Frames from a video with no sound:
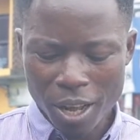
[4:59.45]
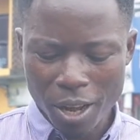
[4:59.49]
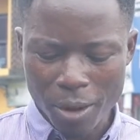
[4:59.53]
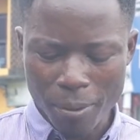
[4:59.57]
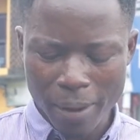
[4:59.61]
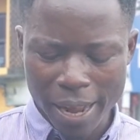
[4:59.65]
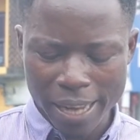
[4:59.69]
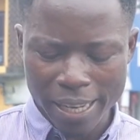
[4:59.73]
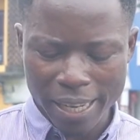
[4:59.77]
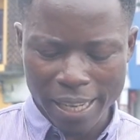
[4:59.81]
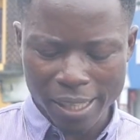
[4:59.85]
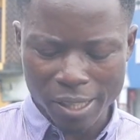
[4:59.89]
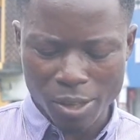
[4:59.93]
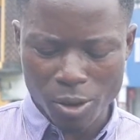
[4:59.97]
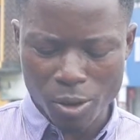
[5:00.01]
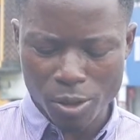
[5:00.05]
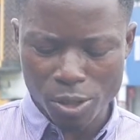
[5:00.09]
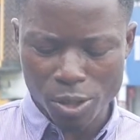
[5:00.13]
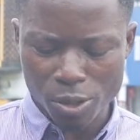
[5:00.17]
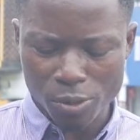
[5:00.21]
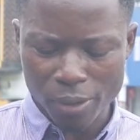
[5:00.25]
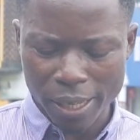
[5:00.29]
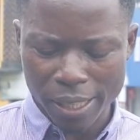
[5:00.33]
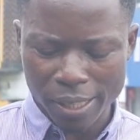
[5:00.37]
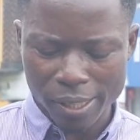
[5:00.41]
All right, let's go
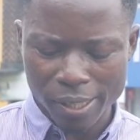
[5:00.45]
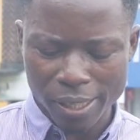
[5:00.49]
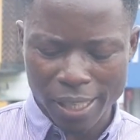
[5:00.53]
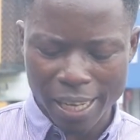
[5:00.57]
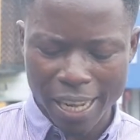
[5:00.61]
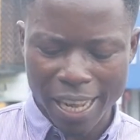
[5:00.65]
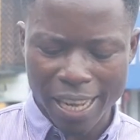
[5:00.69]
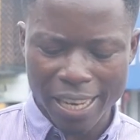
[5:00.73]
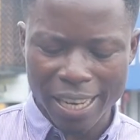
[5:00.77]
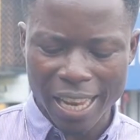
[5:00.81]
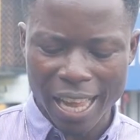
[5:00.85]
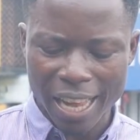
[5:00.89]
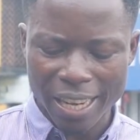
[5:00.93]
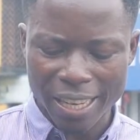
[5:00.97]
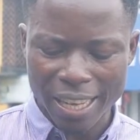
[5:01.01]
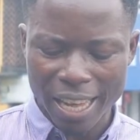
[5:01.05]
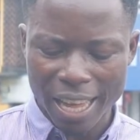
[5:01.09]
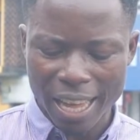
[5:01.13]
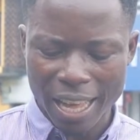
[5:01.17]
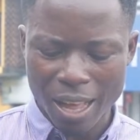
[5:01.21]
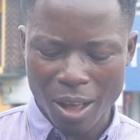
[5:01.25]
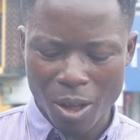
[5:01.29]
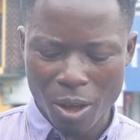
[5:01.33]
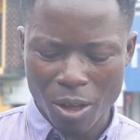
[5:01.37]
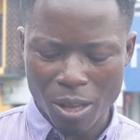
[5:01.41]
straight to the headline
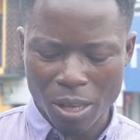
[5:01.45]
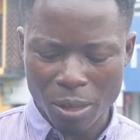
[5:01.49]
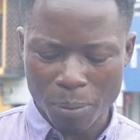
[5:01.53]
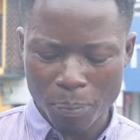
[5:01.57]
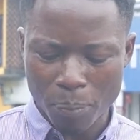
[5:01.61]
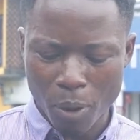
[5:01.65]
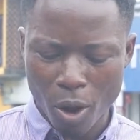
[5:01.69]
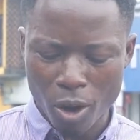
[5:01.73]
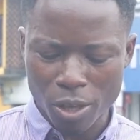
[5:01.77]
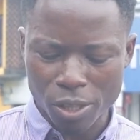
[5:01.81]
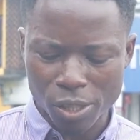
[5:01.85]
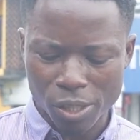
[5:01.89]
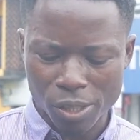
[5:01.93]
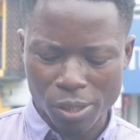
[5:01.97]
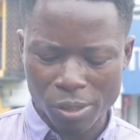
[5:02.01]
here on Punch